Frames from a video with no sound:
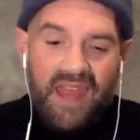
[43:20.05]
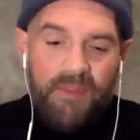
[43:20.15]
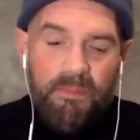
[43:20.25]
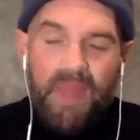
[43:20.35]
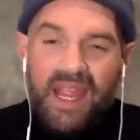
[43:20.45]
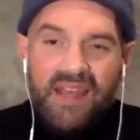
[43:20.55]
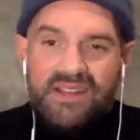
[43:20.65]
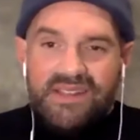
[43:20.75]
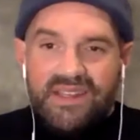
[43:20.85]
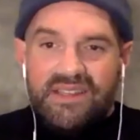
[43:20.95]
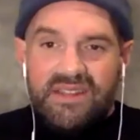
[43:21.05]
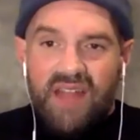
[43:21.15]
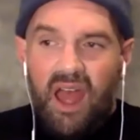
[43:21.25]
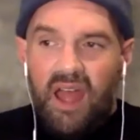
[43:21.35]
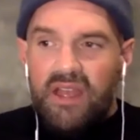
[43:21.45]
and maintenance is
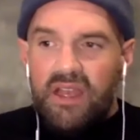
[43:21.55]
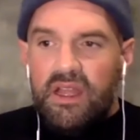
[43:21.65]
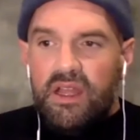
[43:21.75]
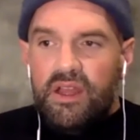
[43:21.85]
not